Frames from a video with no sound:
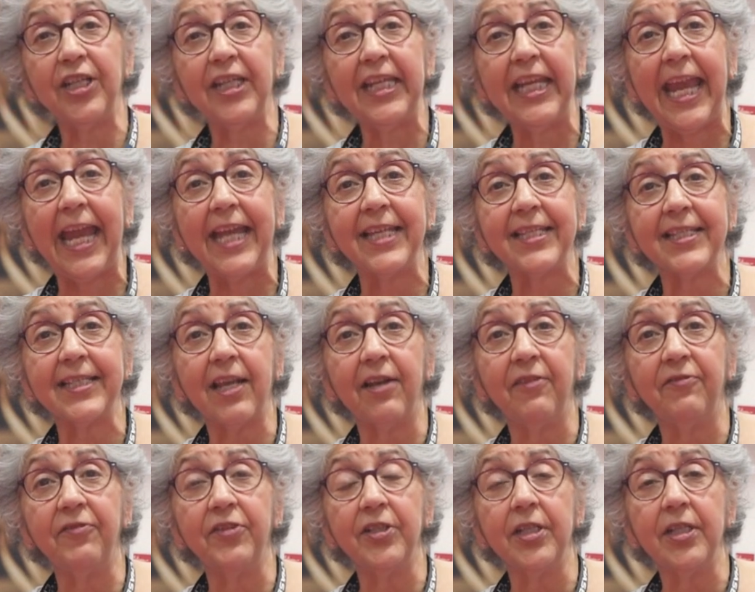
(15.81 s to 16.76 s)
a gas
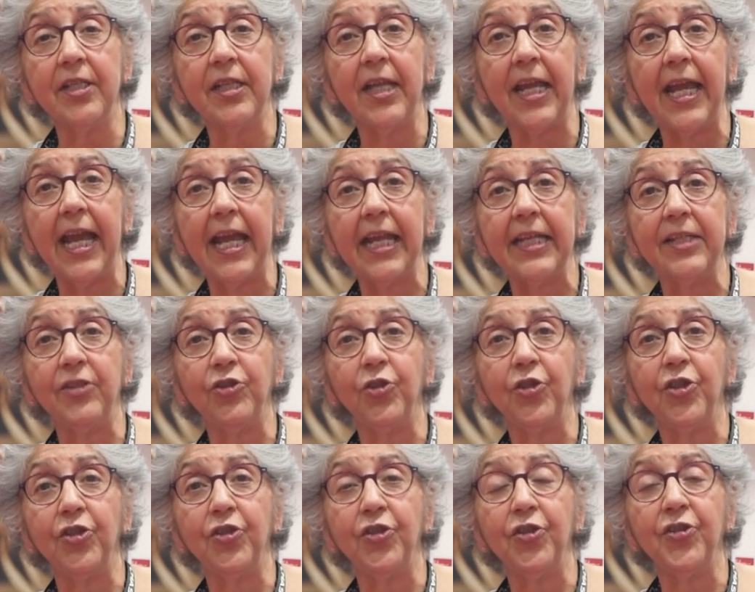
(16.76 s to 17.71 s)
oven, and you
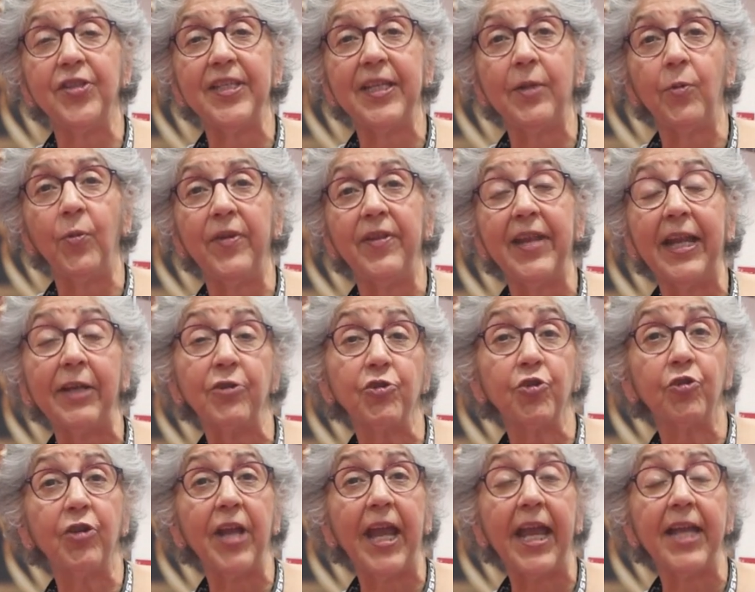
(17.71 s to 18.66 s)
can use it with
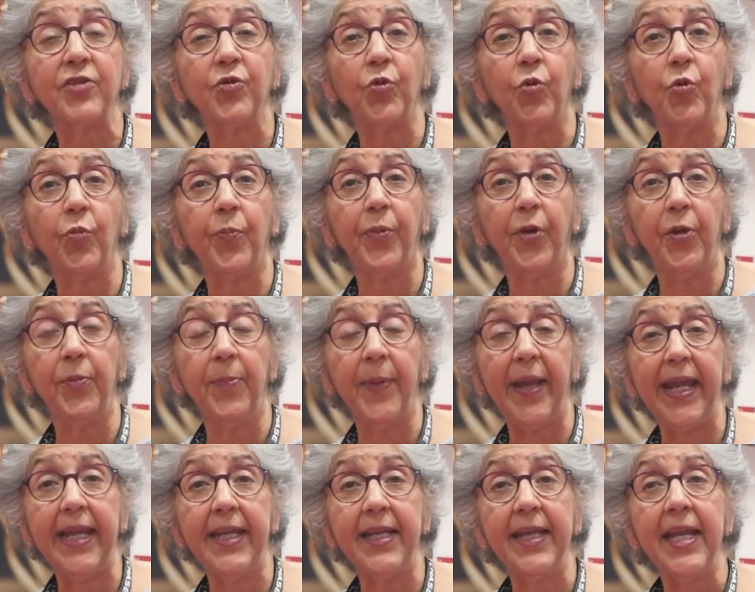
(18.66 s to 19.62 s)
natural gas or
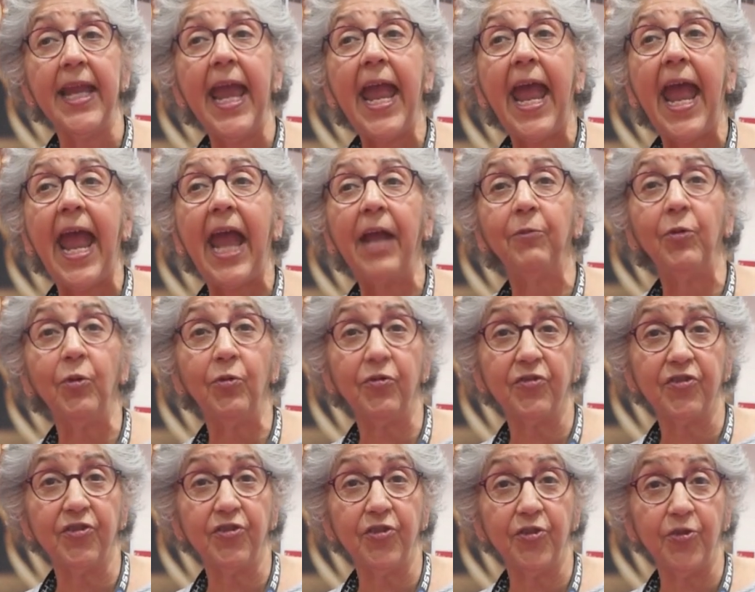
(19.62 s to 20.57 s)
propane, and we
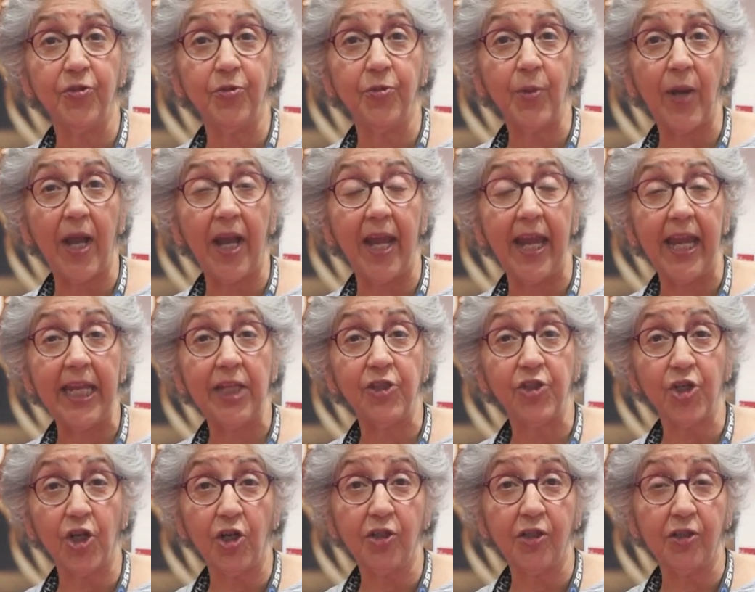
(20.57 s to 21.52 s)
also do a
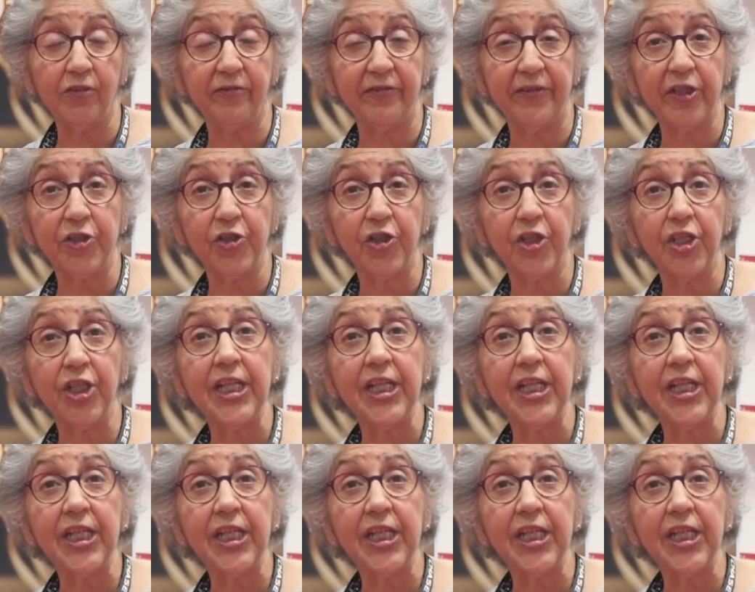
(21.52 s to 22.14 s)
charcoal version.